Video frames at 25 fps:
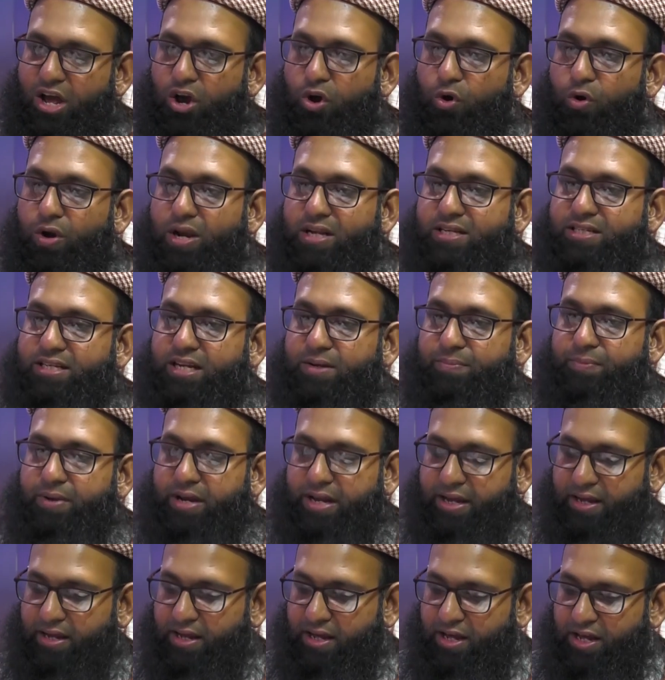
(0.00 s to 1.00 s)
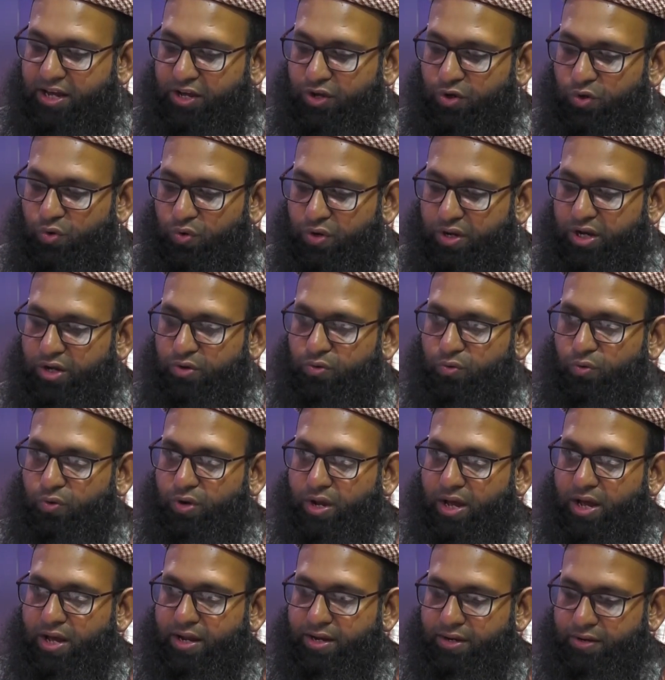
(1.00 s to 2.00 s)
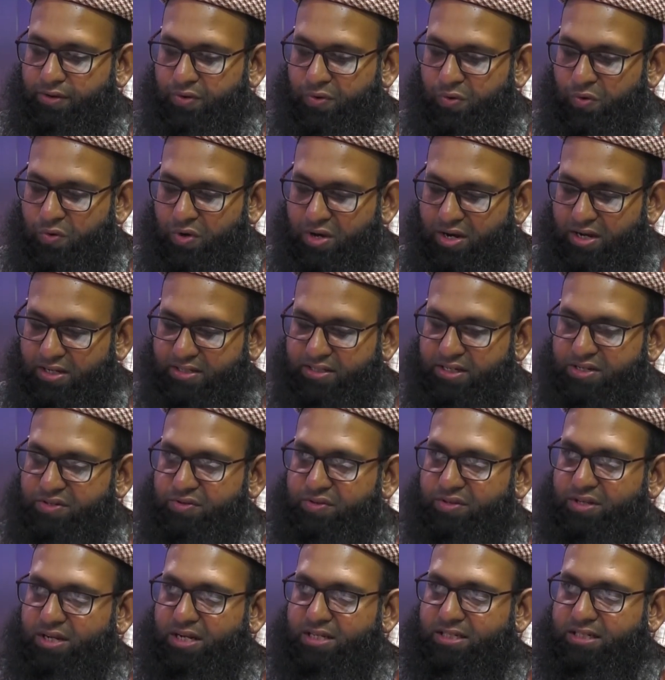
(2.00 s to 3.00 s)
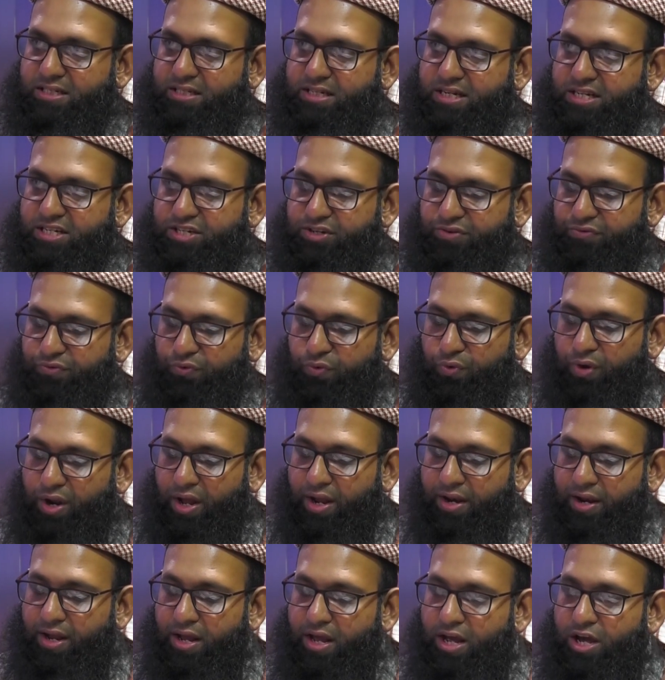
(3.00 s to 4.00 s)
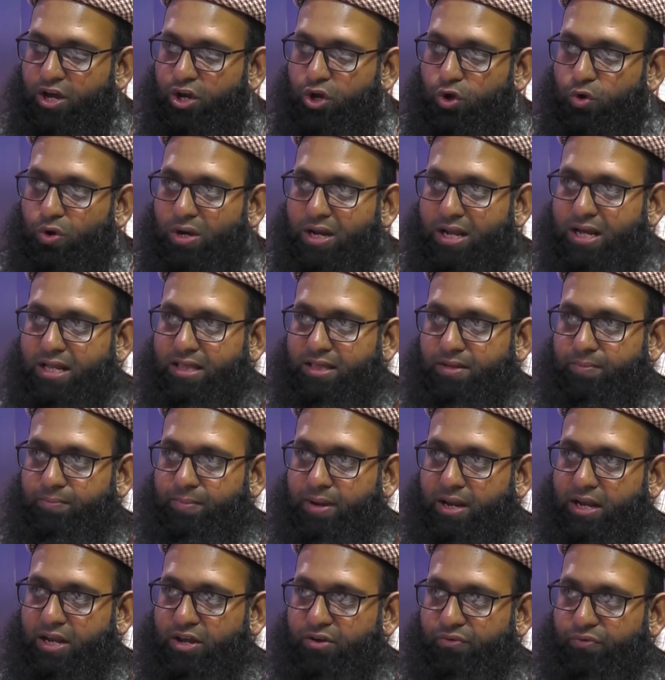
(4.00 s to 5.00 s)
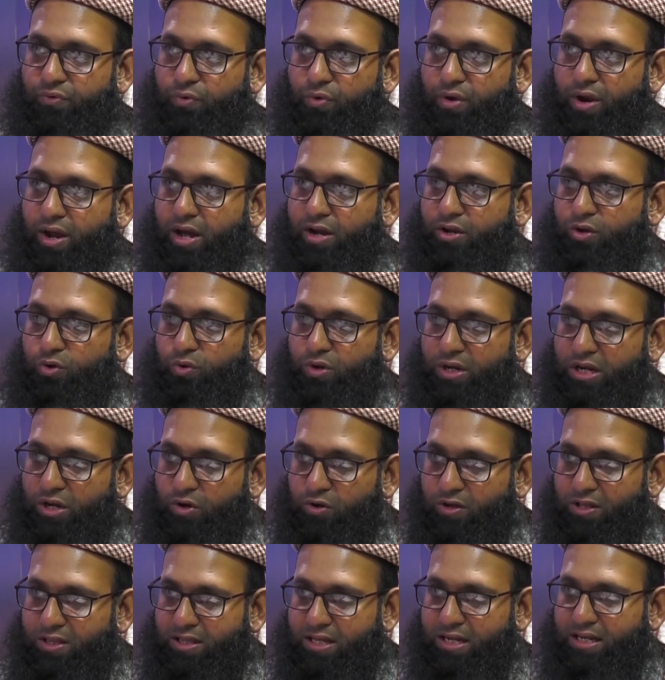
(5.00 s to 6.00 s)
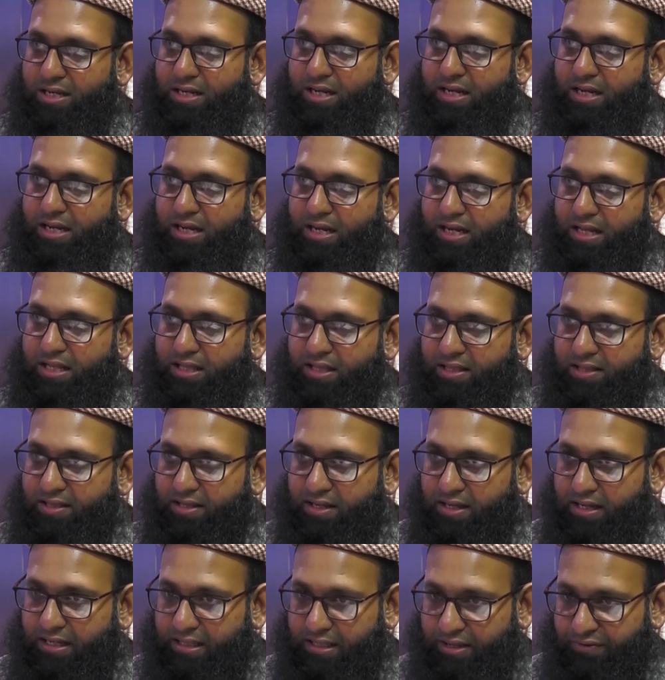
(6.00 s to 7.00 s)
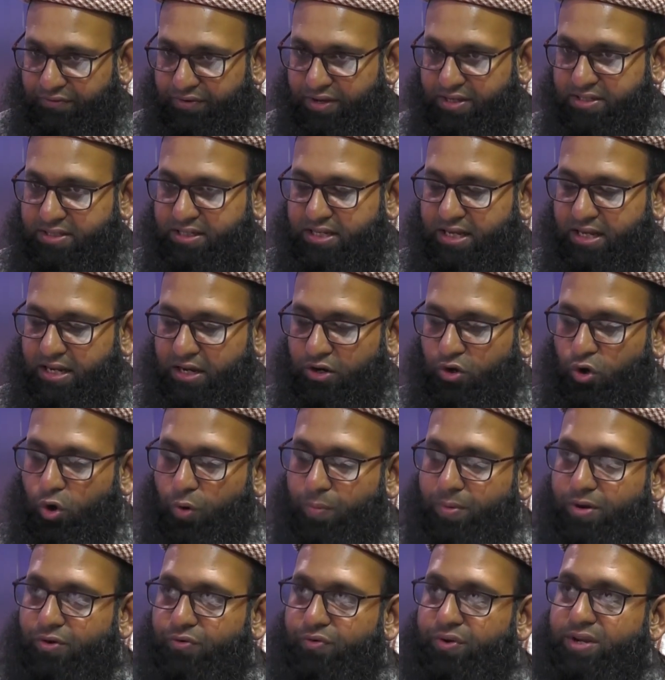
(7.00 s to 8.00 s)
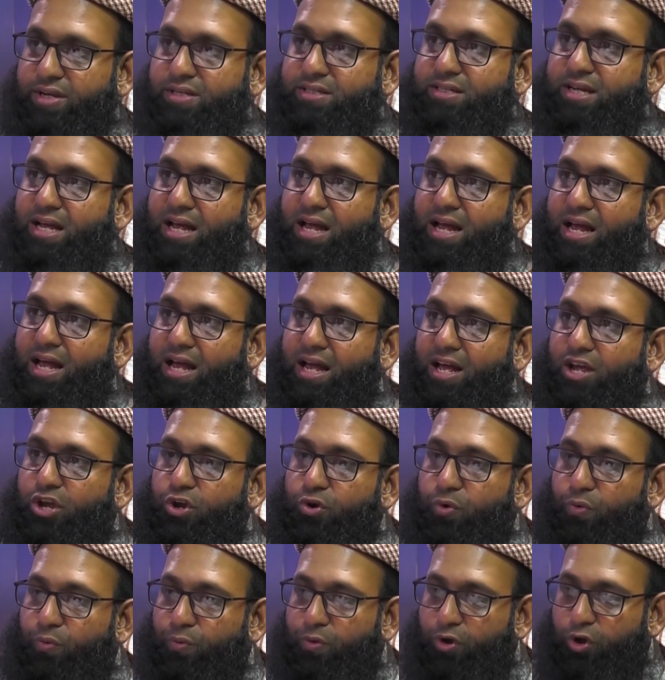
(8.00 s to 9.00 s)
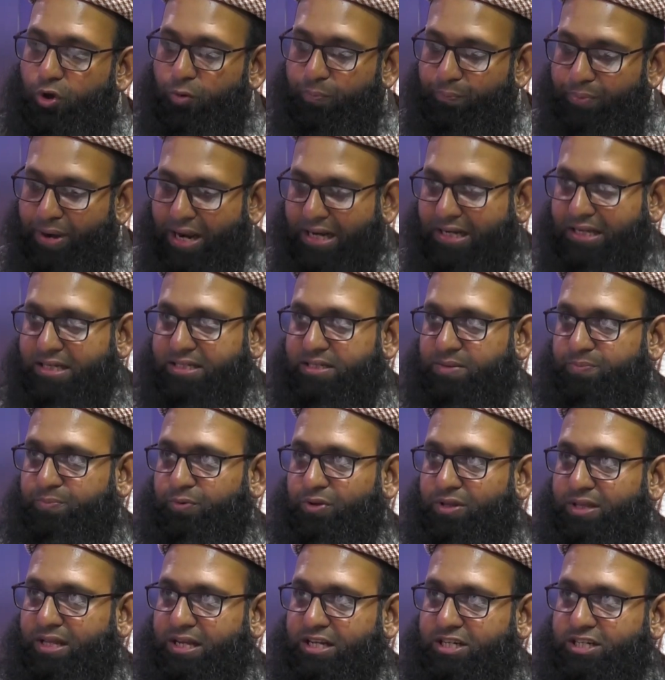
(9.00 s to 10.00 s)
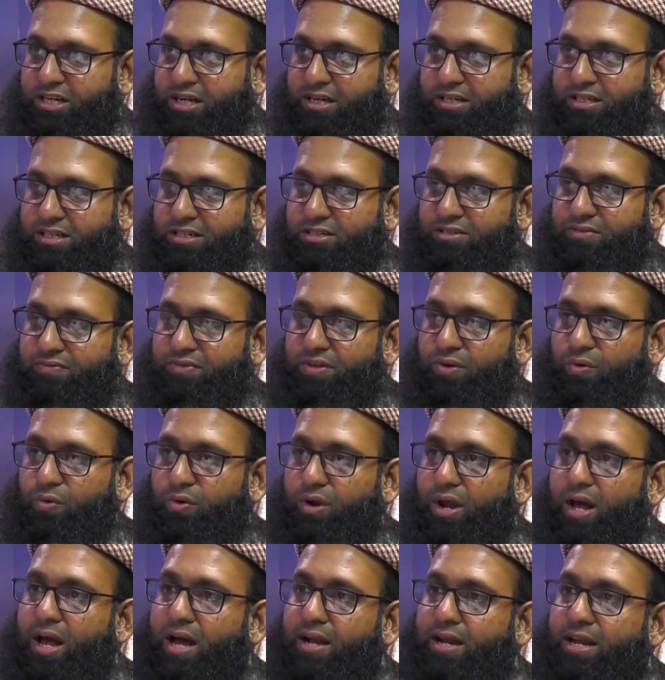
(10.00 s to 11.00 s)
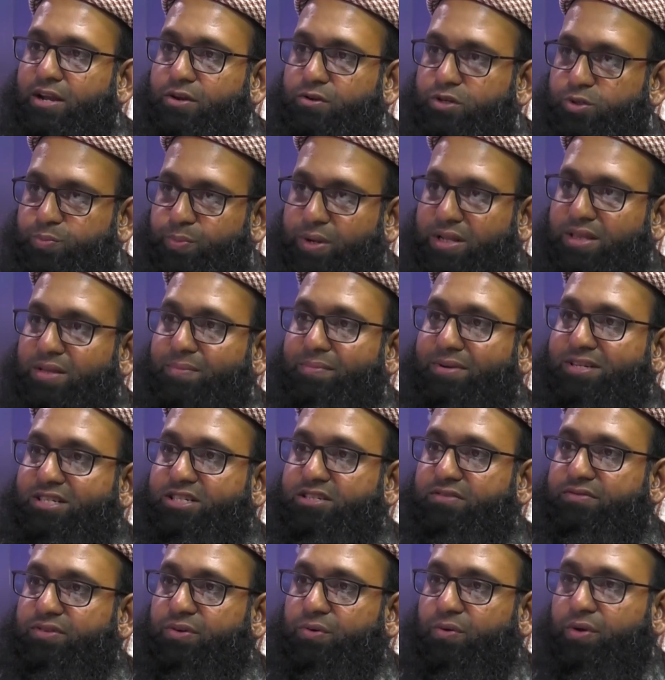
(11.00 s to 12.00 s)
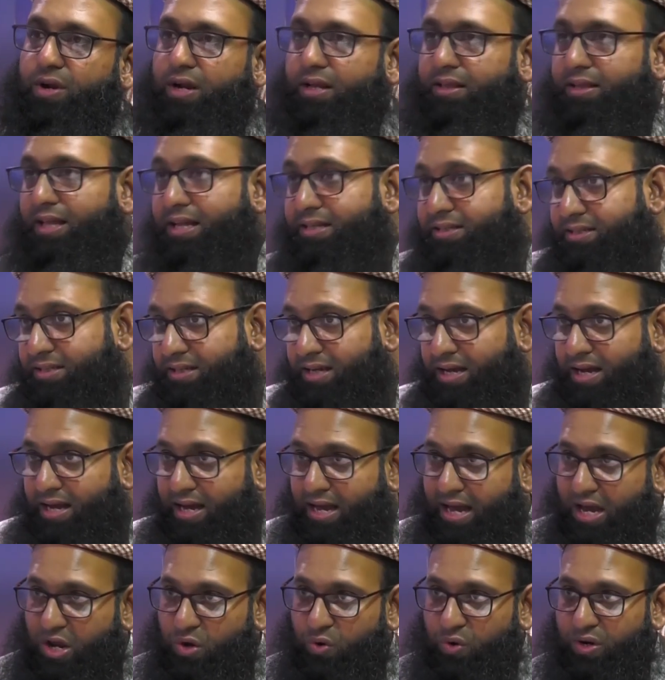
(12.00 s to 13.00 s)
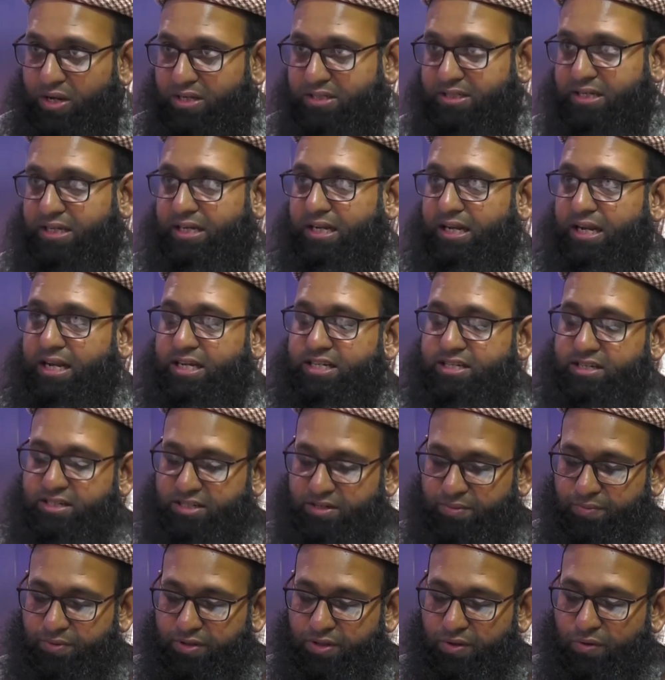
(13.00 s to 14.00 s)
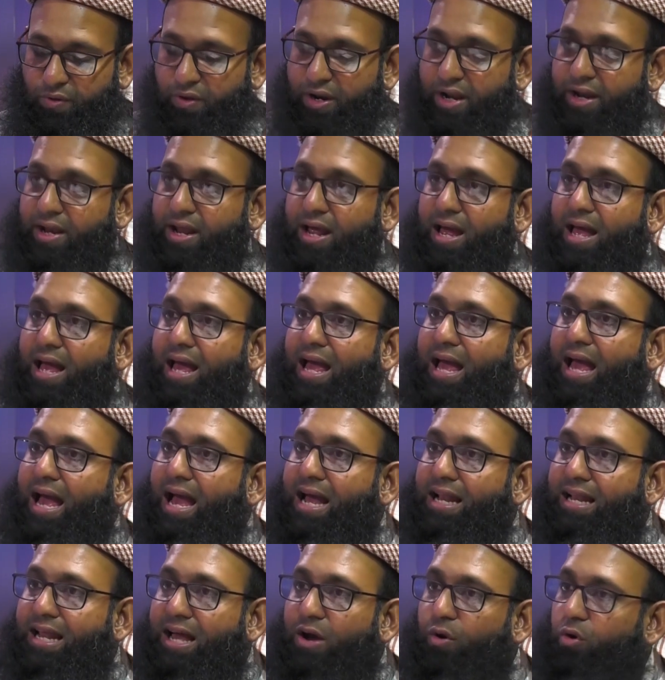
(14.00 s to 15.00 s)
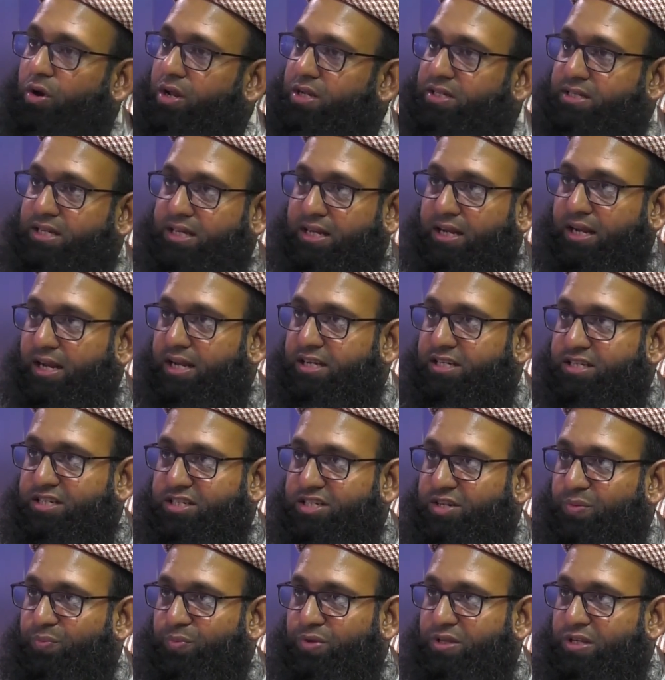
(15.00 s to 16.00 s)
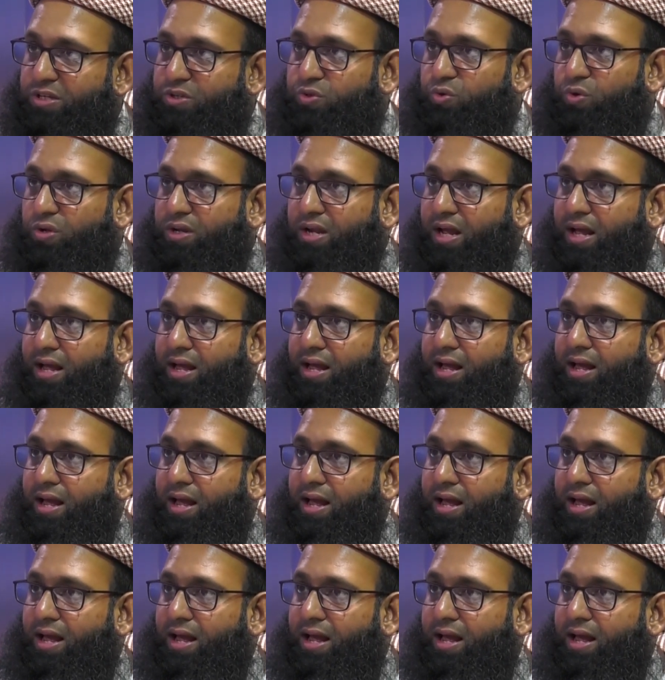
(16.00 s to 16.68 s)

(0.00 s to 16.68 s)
Holistic meaning you read Quran, you listen to the recitation of Quran, you learn the meaning of Quran, you read authentic the tafsir and commentaries, you, you practice upon the injunctions of the Quran and you spread the message of the Quran. That's a holistic relationship with the Quran and a holistic relationship with the Sunnah.